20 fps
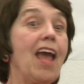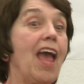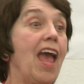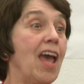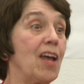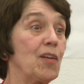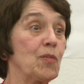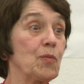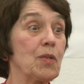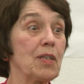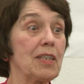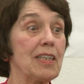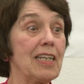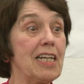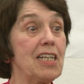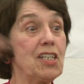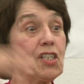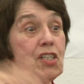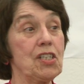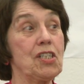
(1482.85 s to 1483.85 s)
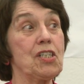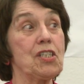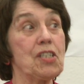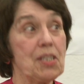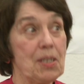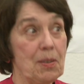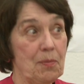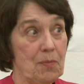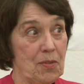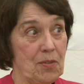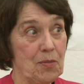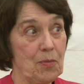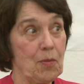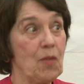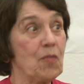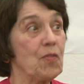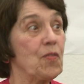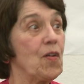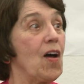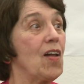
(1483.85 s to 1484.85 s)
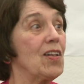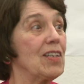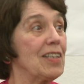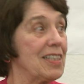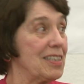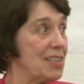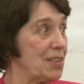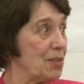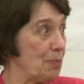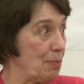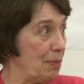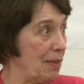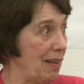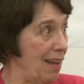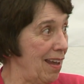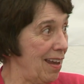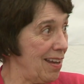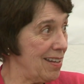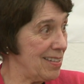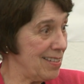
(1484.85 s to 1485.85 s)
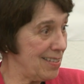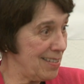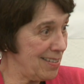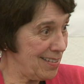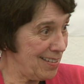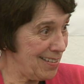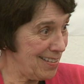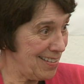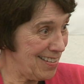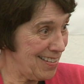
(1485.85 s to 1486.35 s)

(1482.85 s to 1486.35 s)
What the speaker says: and relationships will fall into place.